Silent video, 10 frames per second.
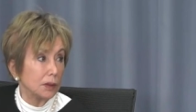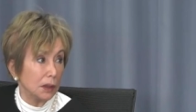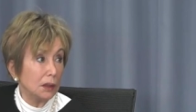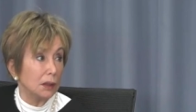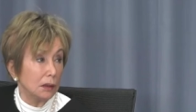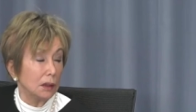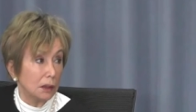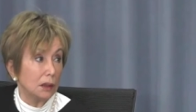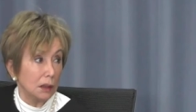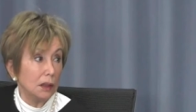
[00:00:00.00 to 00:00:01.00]
in,
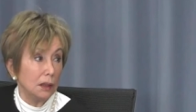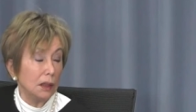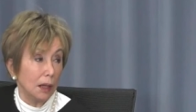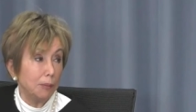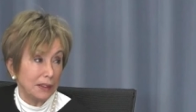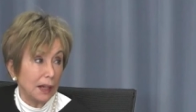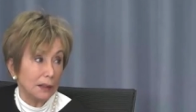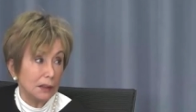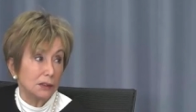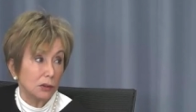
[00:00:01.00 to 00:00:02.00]
in
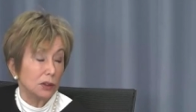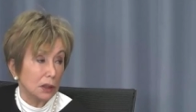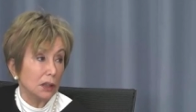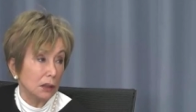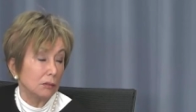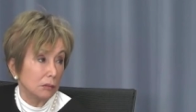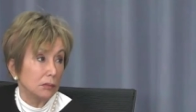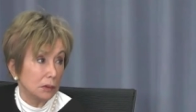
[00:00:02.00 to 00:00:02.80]
hepatitis or in...